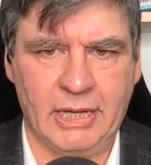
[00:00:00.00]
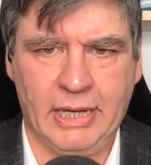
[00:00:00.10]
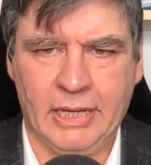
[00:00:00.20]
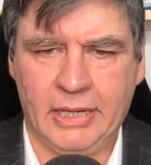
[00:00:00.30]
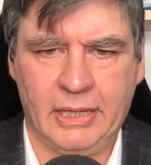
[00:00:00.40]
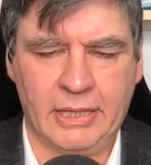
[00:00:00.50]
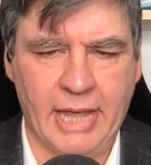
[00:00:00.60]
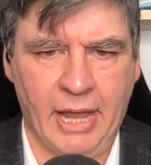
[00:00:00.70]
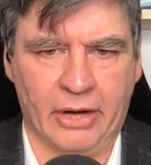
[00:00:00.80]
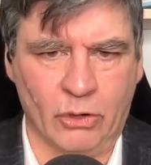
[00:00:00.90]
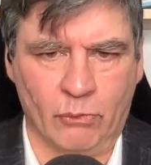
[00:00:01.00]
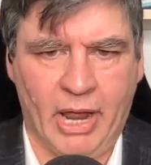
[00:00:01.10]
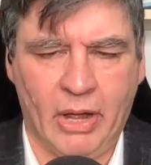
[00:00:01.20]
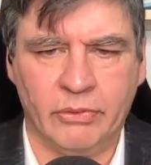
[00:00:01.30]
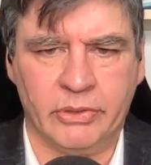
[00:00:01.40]
in Canada
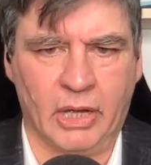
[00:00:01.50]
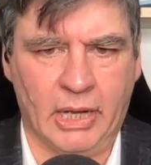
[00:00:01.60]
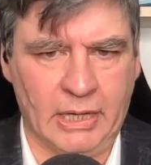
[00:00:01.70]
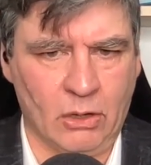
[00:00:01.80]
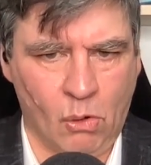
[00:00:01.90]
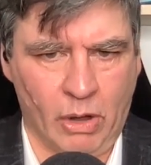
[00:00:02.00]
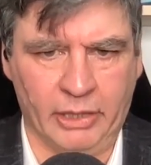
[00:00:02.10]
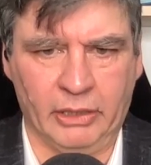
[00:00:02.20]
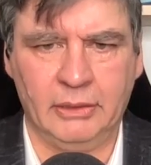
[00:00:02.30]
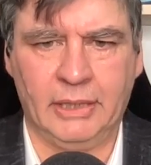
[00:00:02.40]
around oil,